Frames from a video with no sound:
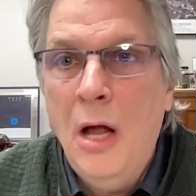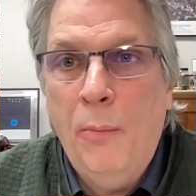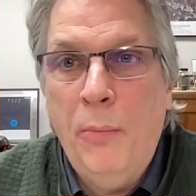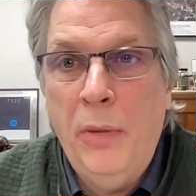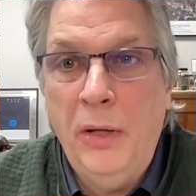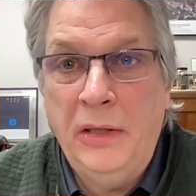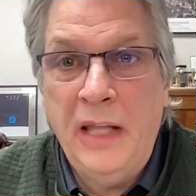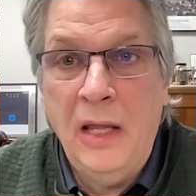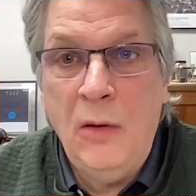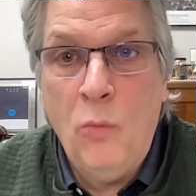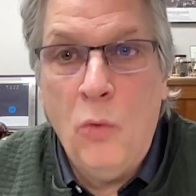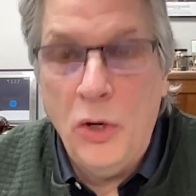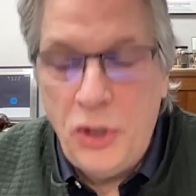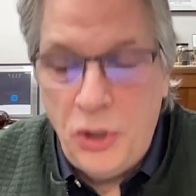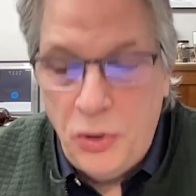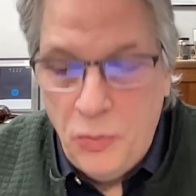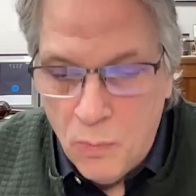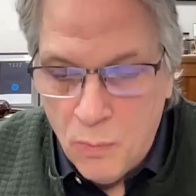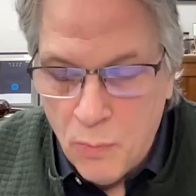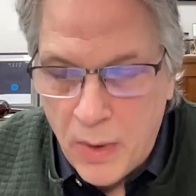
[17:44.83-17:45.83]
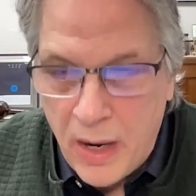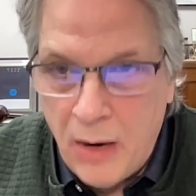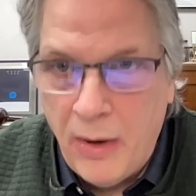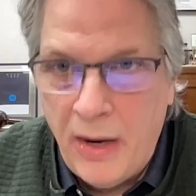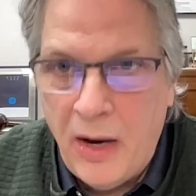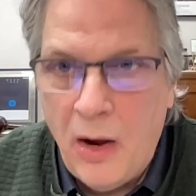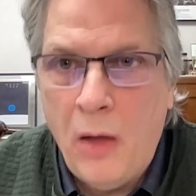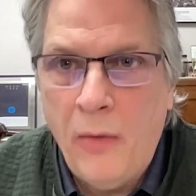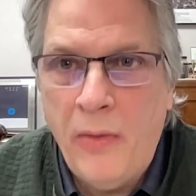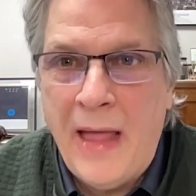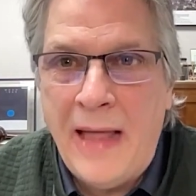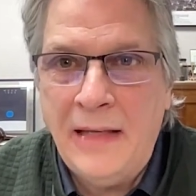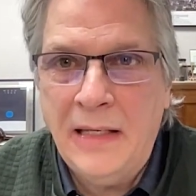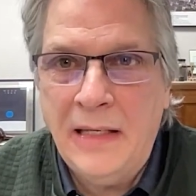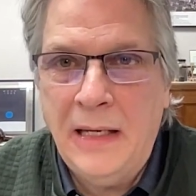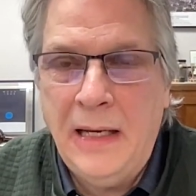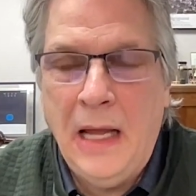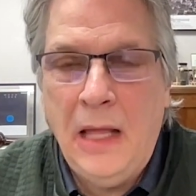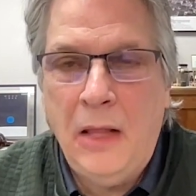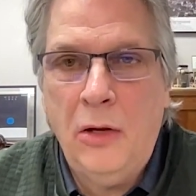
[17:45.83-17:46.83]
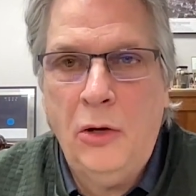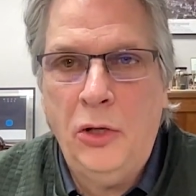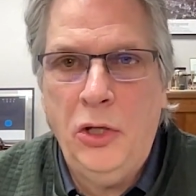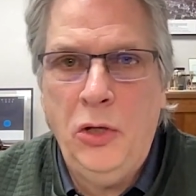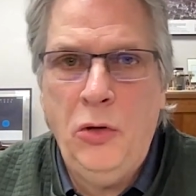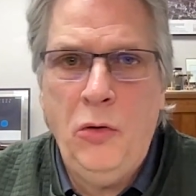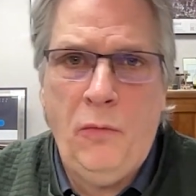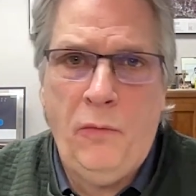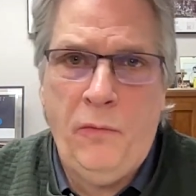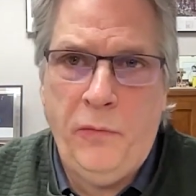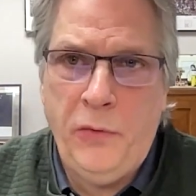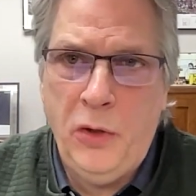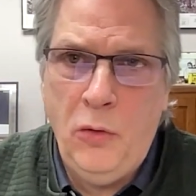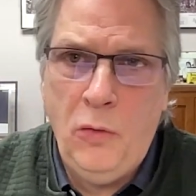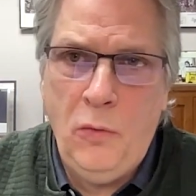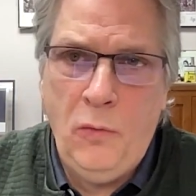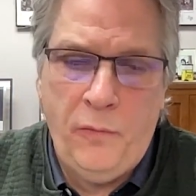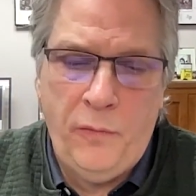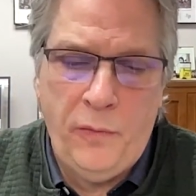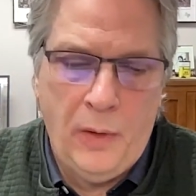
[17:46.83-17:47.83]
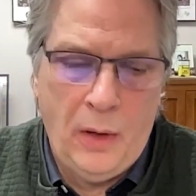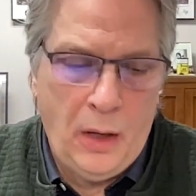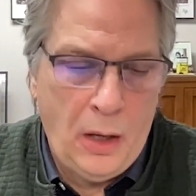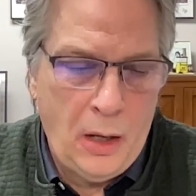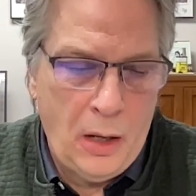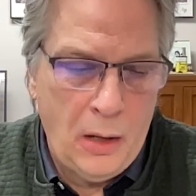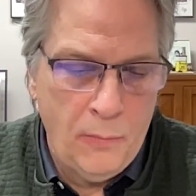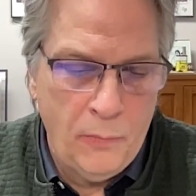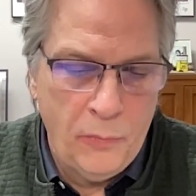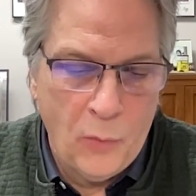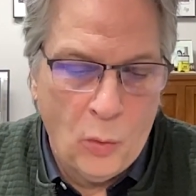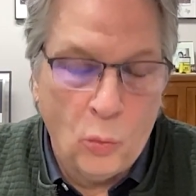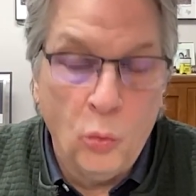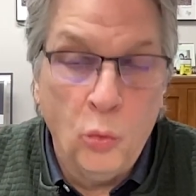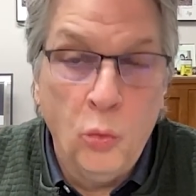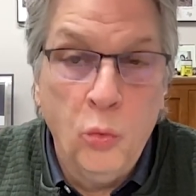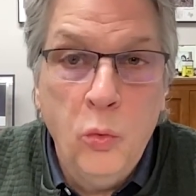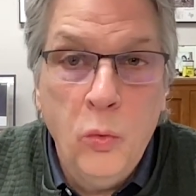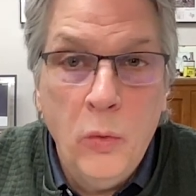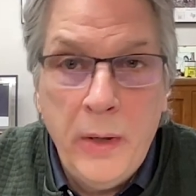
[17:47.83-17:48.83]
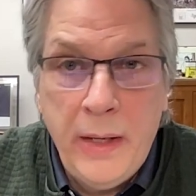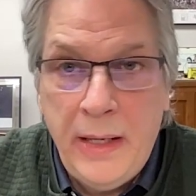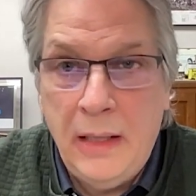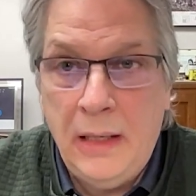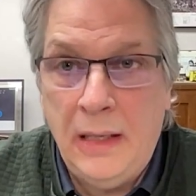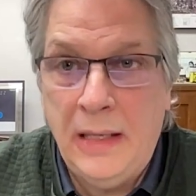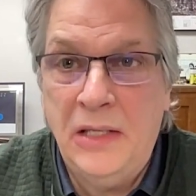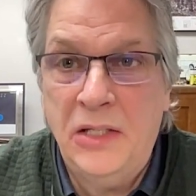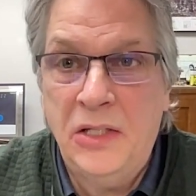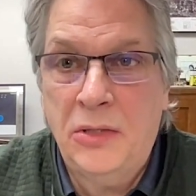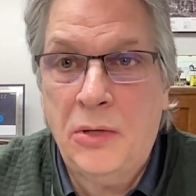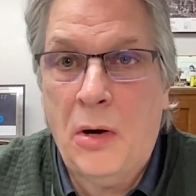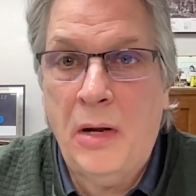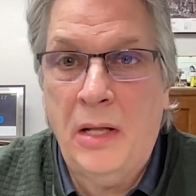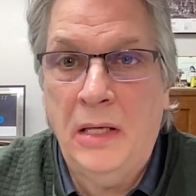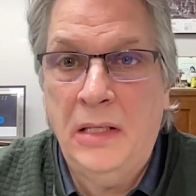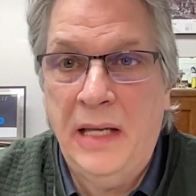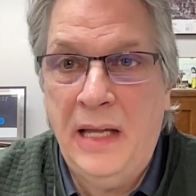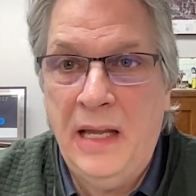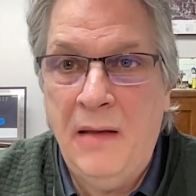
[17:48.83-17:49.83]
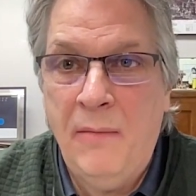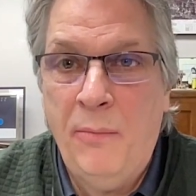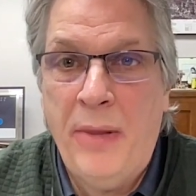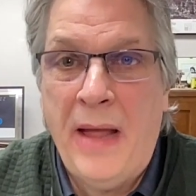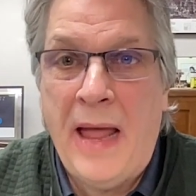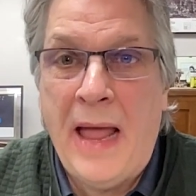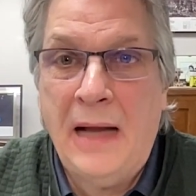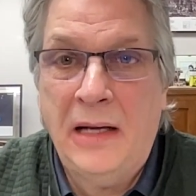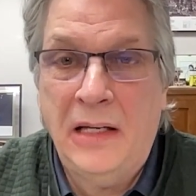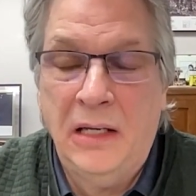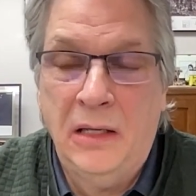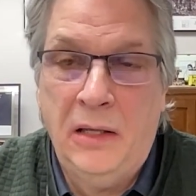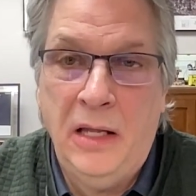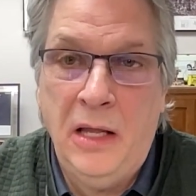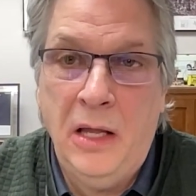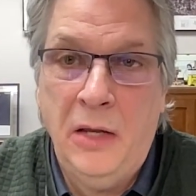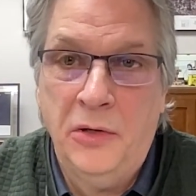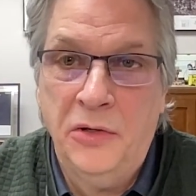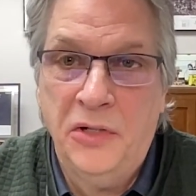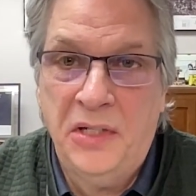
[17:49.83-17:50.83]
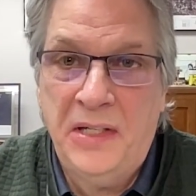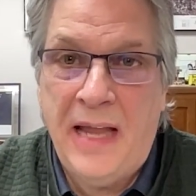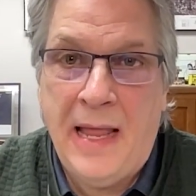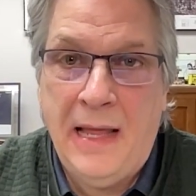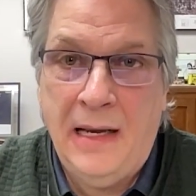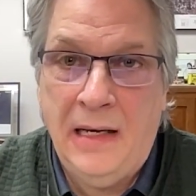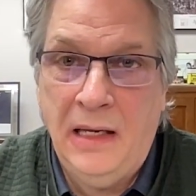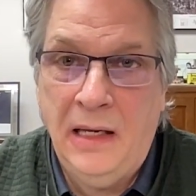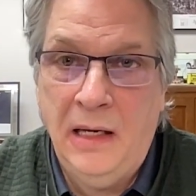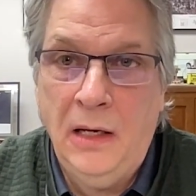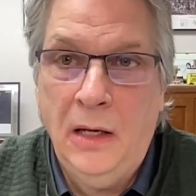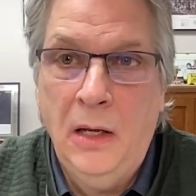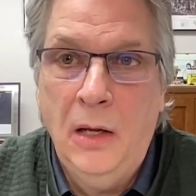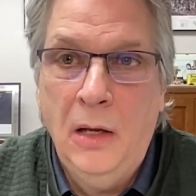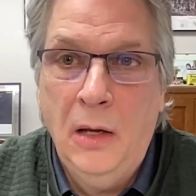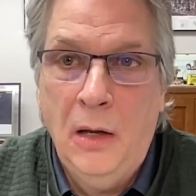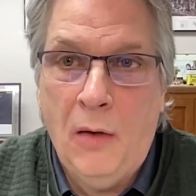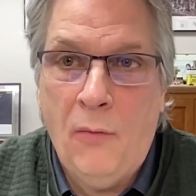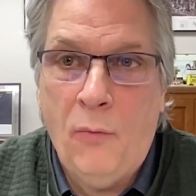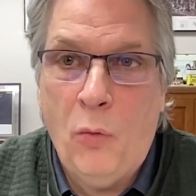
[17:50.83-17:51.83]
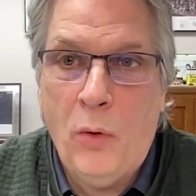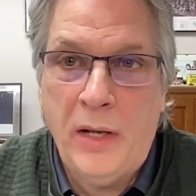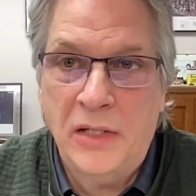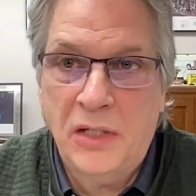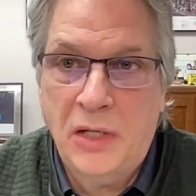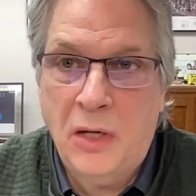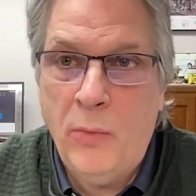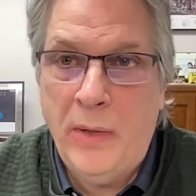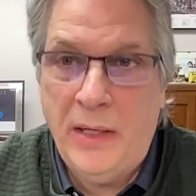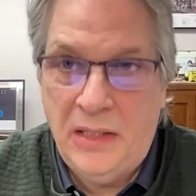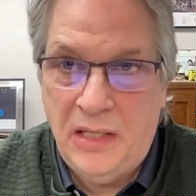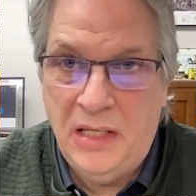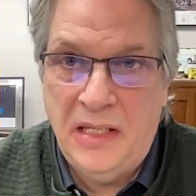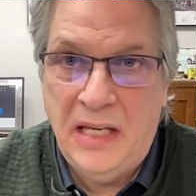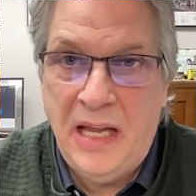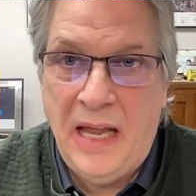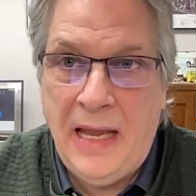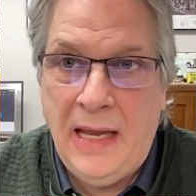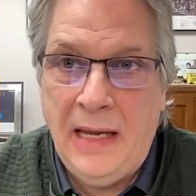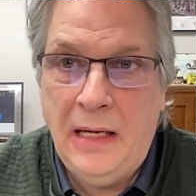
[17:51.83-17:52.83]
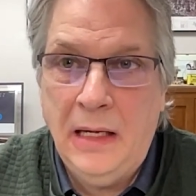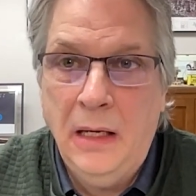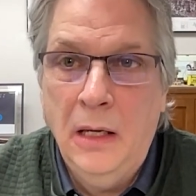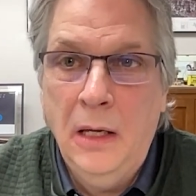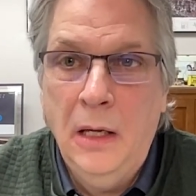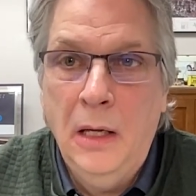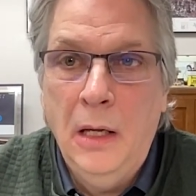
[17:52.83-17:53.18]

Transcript: But then once you marry all that together, you've really started to impact the understanding of what it's going to take,